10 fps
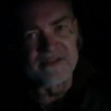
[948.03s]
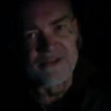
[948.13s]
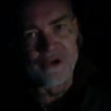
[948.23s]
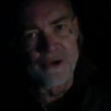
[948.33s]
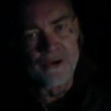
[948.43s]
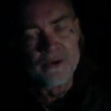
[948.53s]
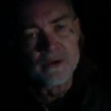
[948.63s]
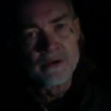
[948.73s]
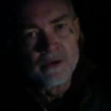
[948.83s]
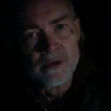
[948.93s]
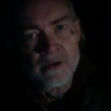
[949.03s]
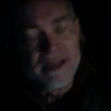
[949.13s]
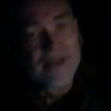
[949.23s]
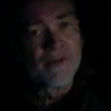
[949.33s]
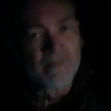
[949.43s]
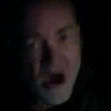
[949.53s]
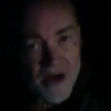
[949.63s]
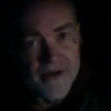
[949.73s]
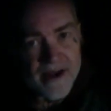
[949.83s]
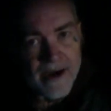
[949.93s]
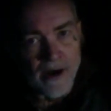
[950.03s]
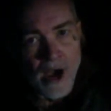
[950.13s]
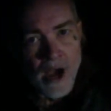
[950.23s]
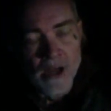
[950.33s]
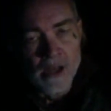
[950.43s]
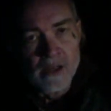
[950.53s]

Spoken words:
to in the modern era